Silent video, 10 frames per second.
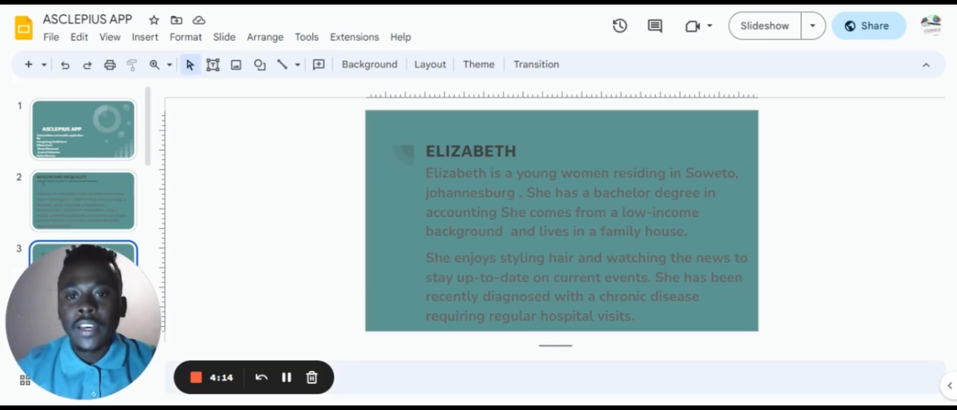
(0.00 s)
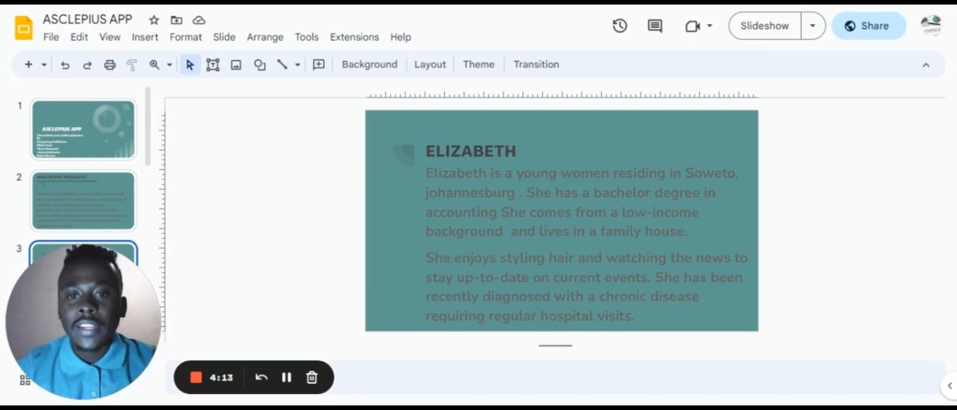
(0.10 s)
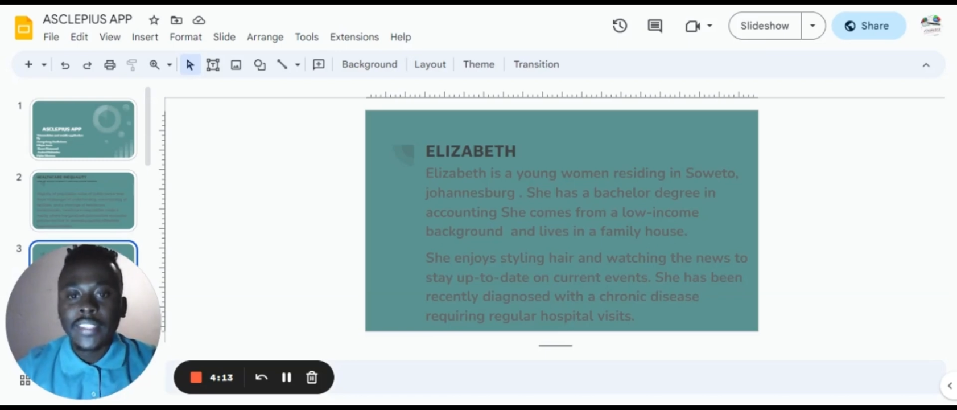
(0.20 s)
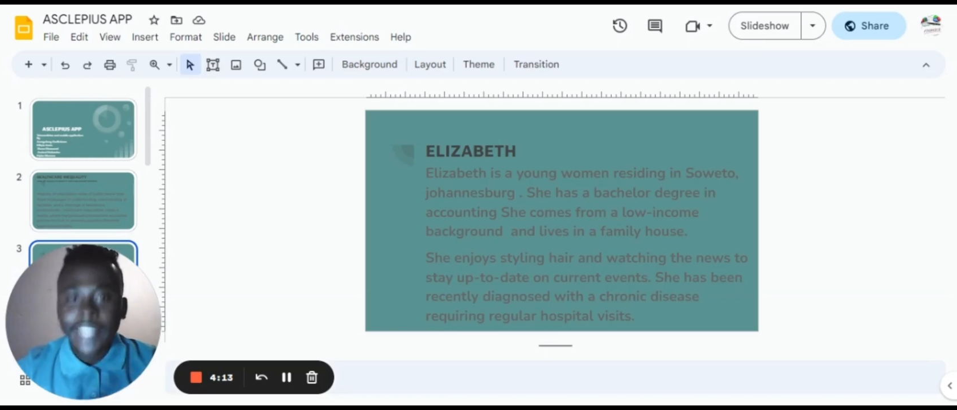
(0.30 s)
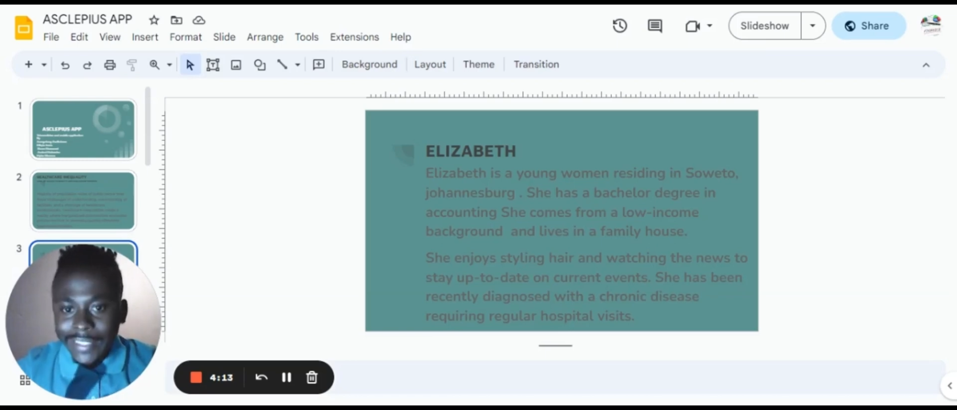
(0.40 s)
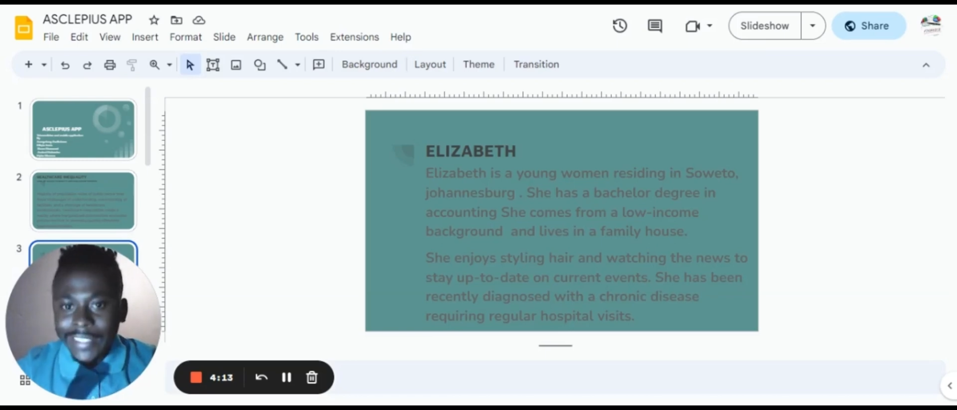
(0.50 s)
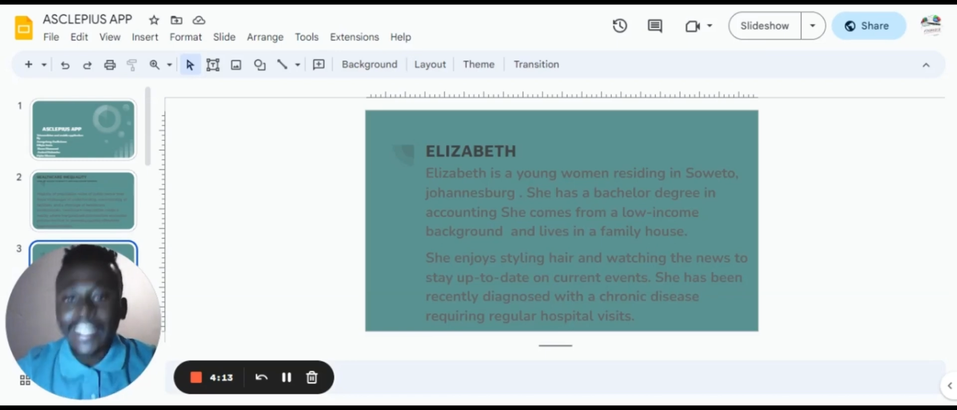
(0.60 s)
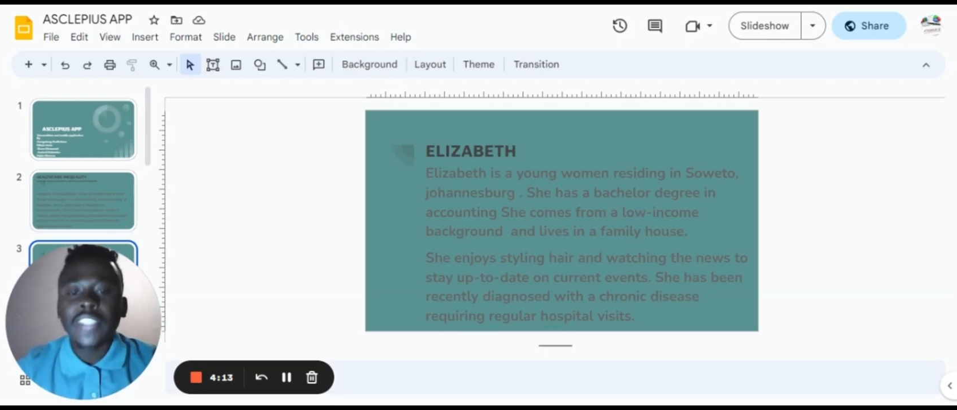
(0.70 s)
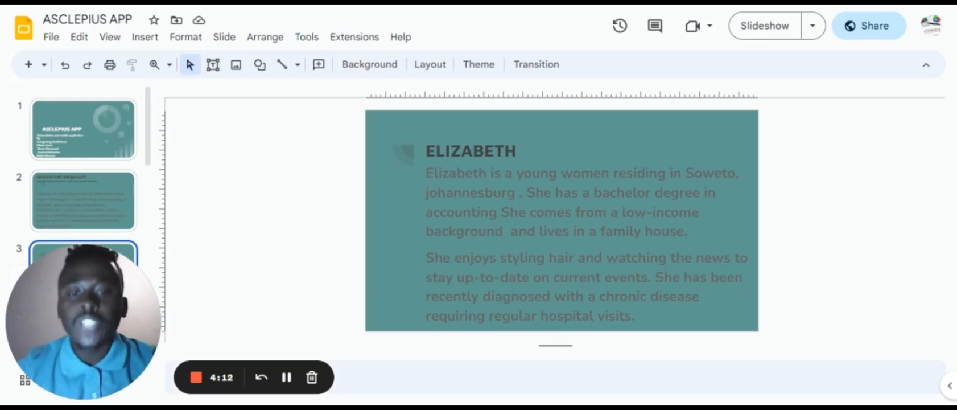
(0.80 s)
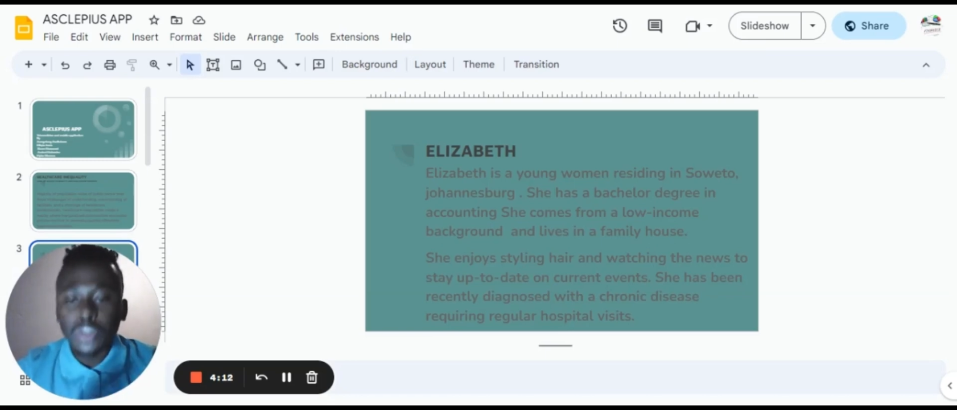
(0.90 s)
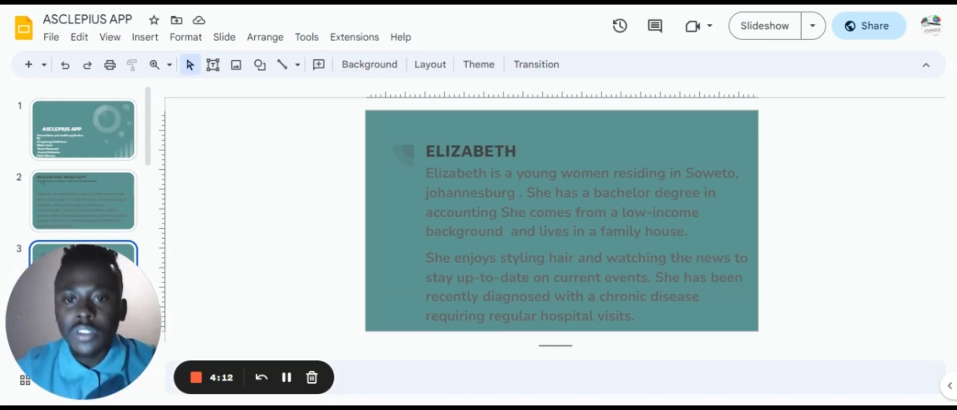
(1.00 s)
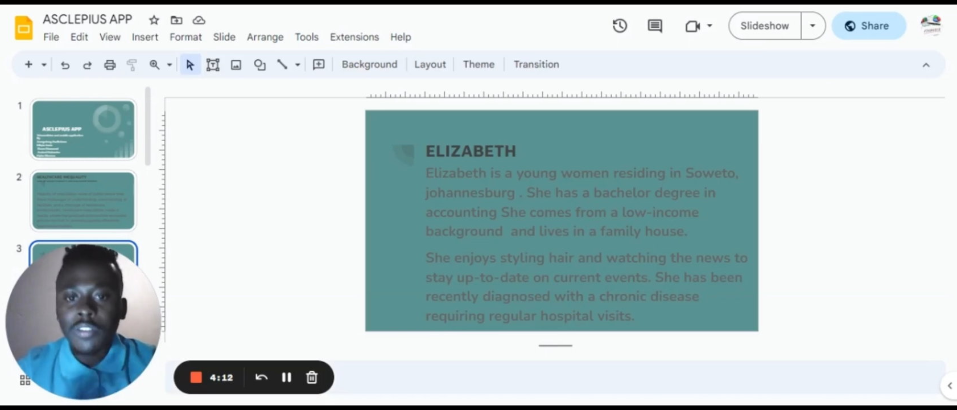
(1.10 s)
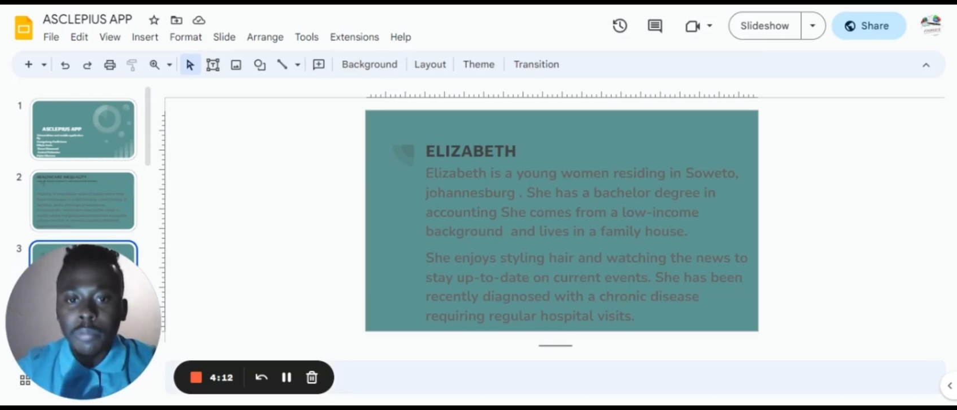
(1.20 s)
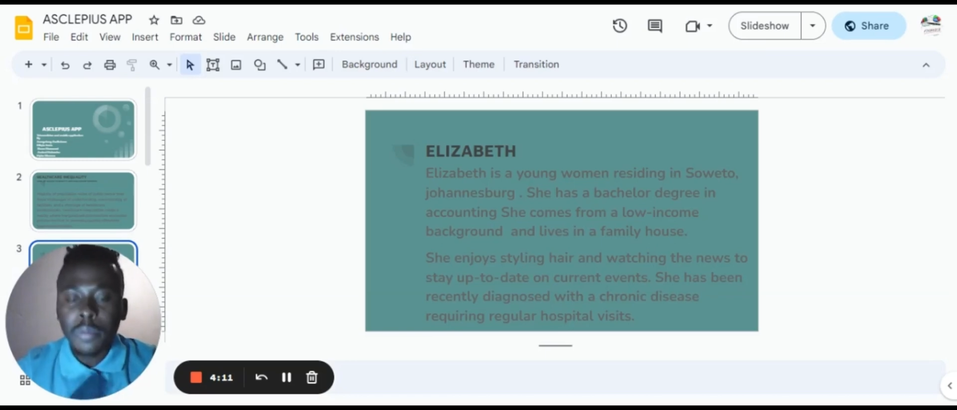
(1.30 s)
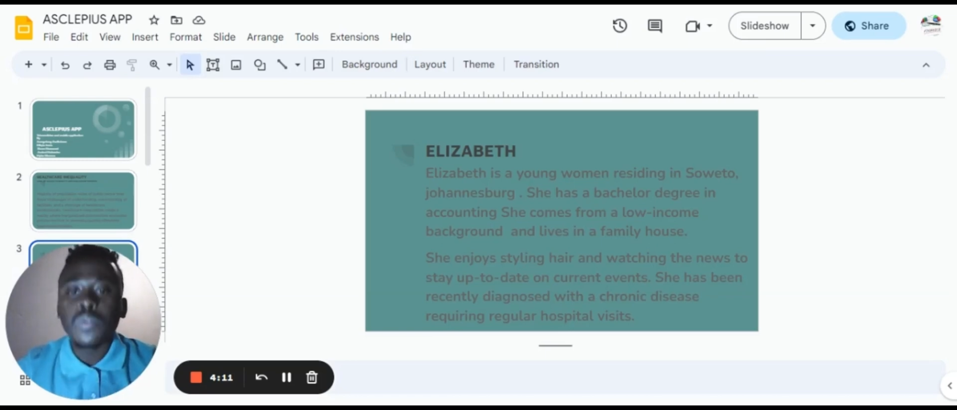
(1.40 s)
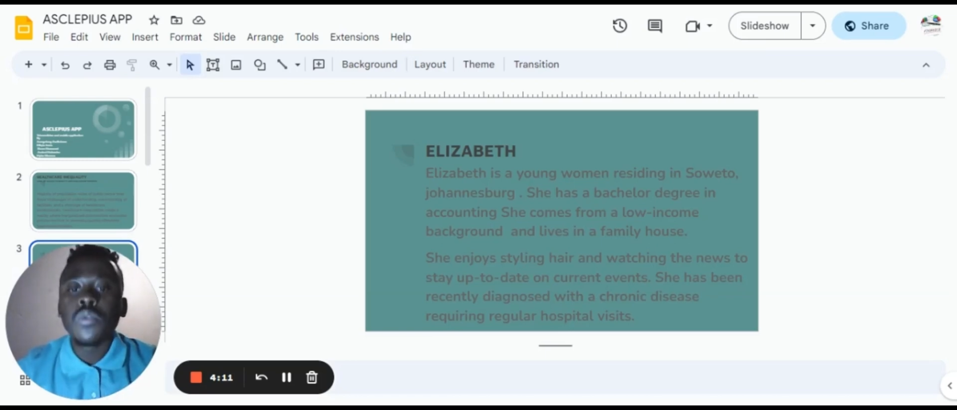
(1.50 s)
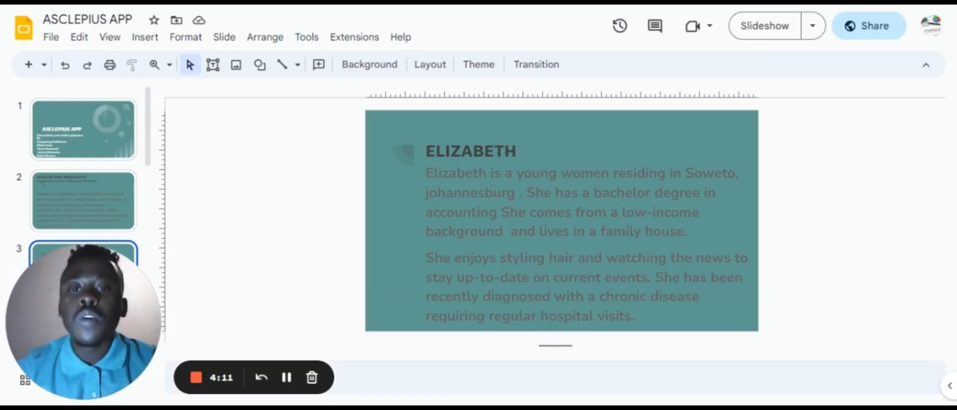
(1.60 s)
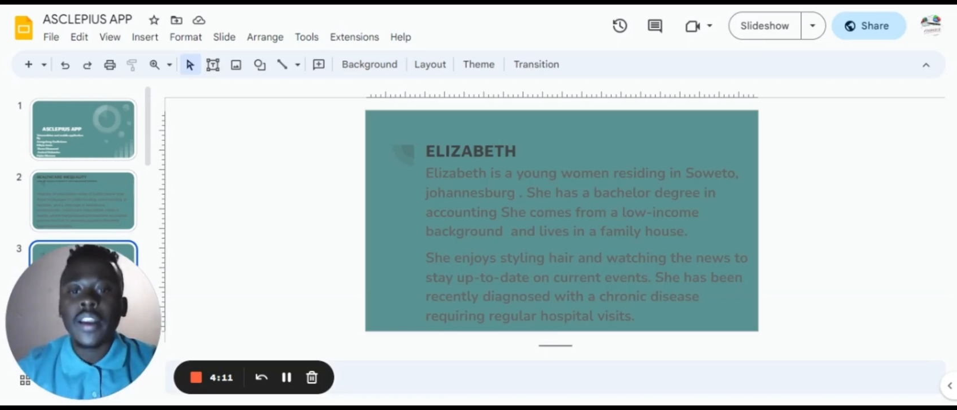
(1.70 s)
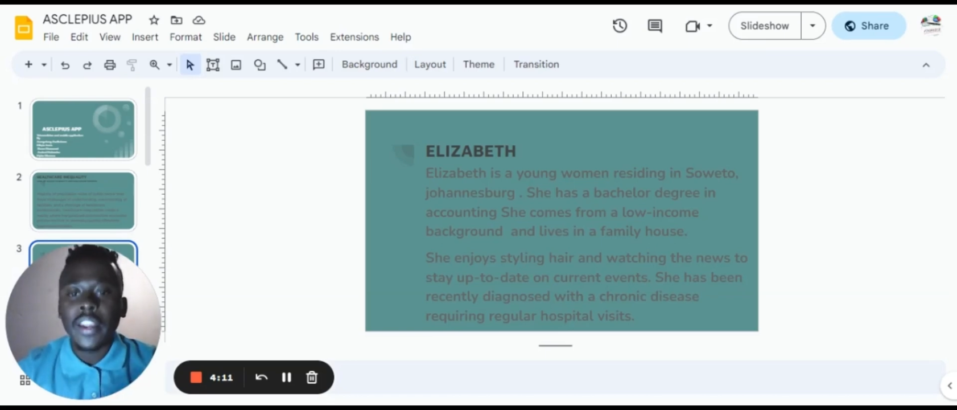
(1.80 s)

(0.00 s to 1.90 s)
statistics and stories of people who are